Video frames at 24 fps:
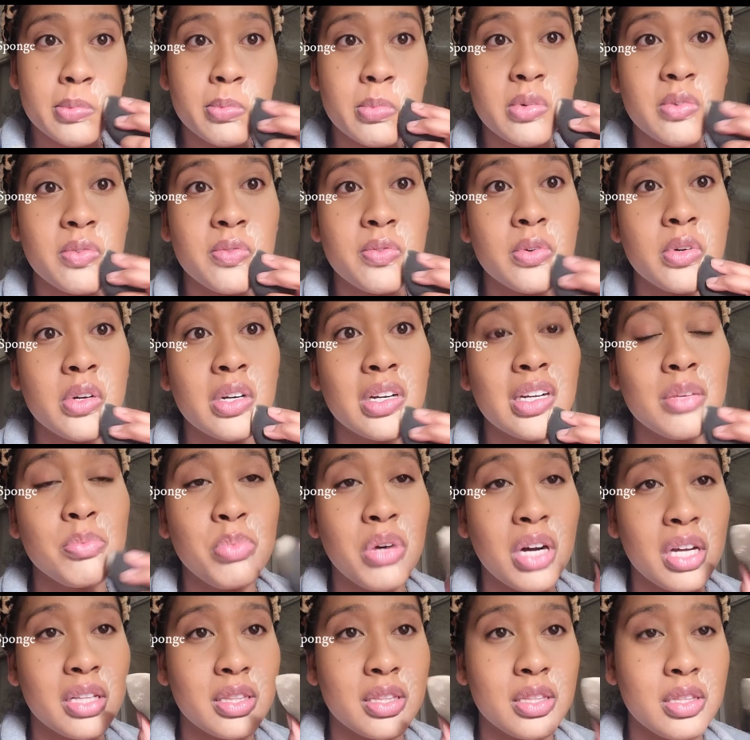Before I
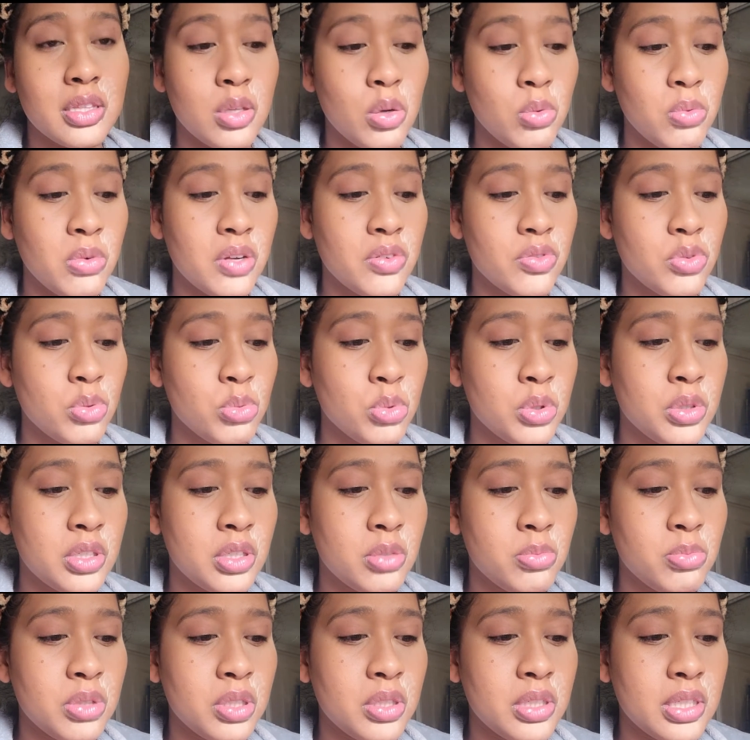bought the one from Huda
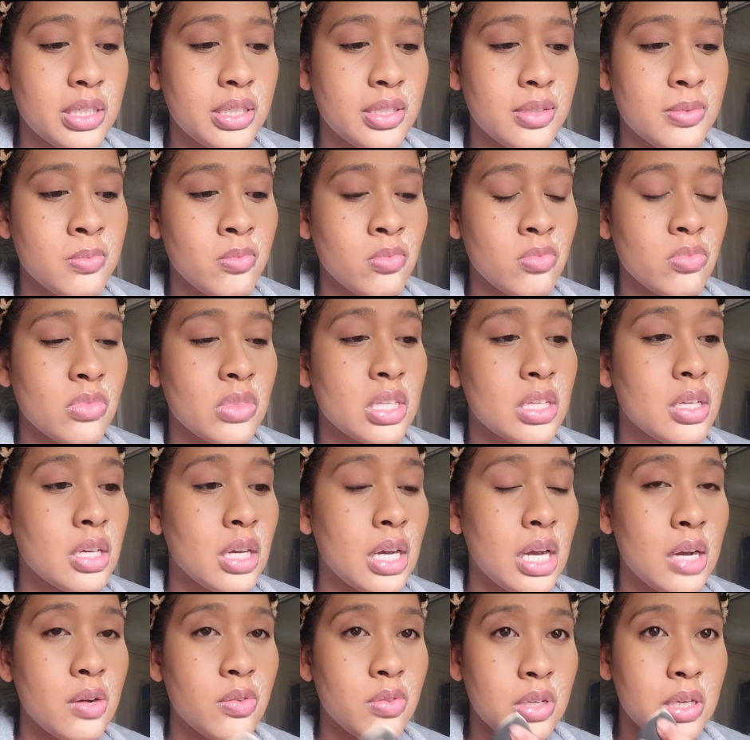Beauty,
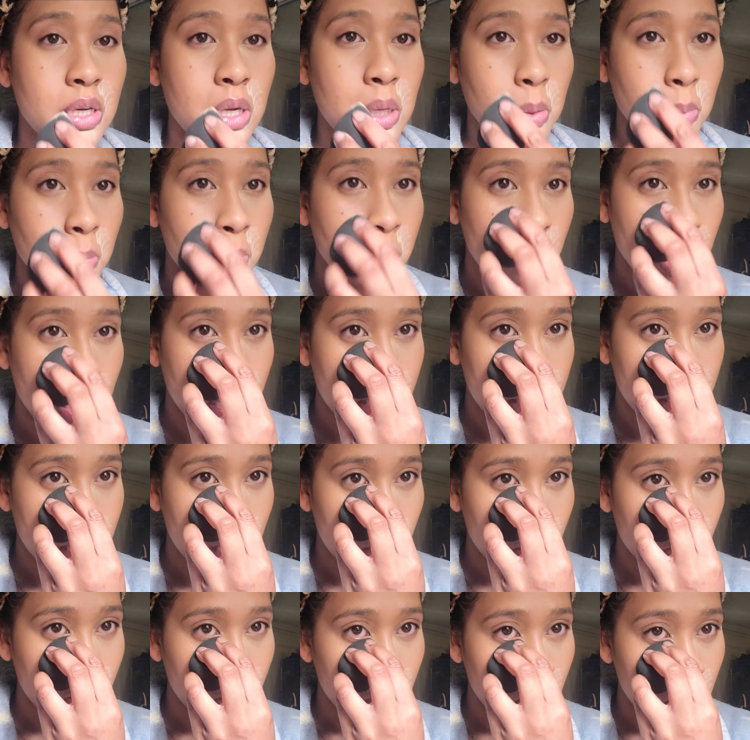I would buy
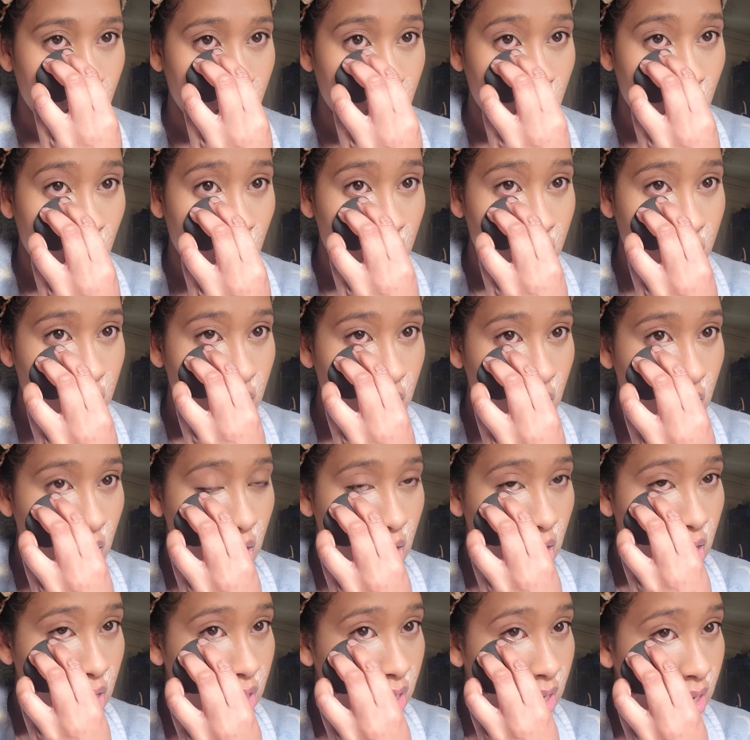that one a lot,
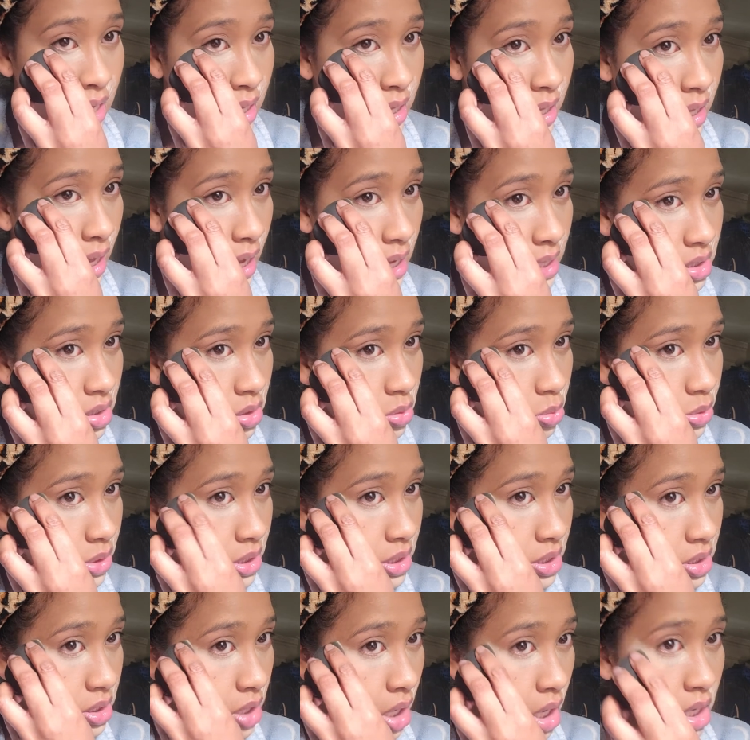and I had to
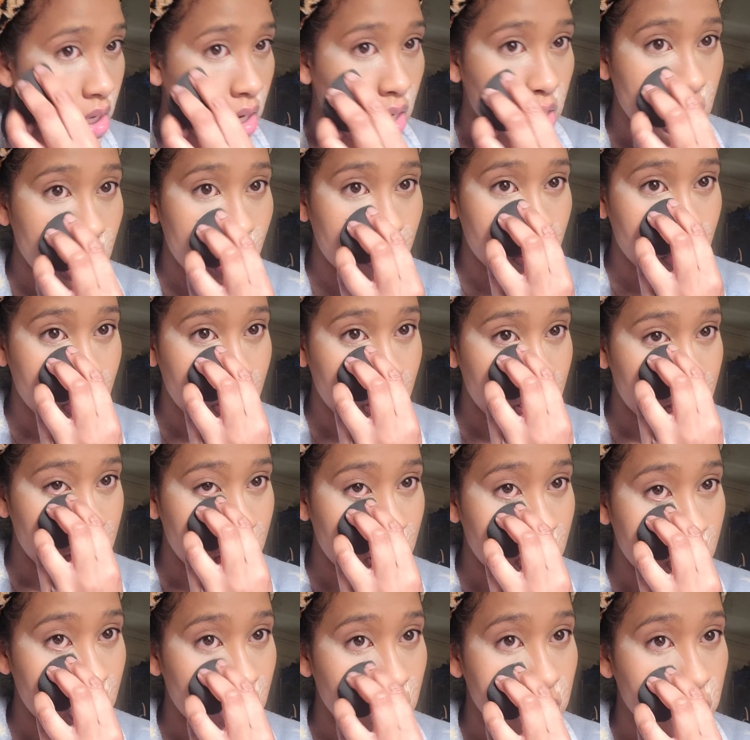restock on it because
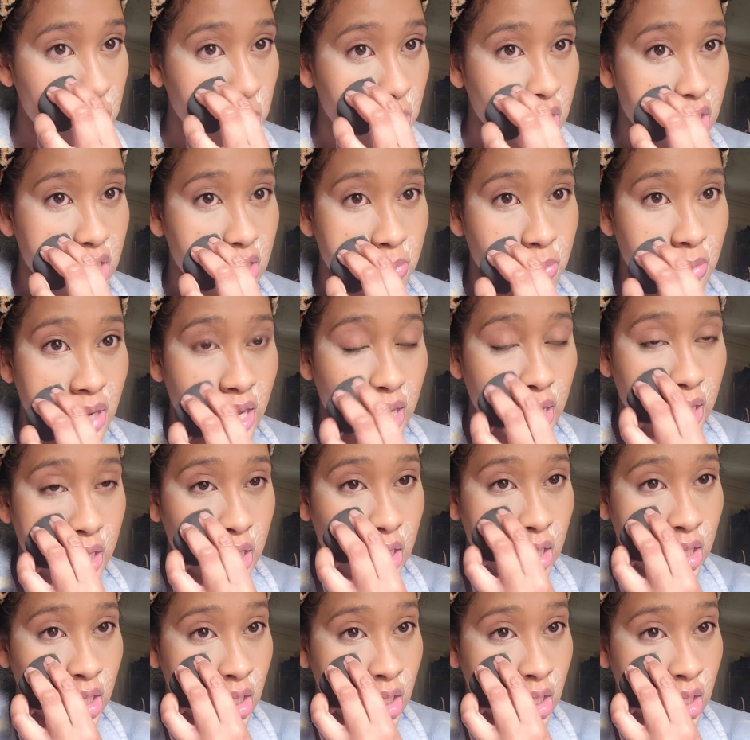it is one of my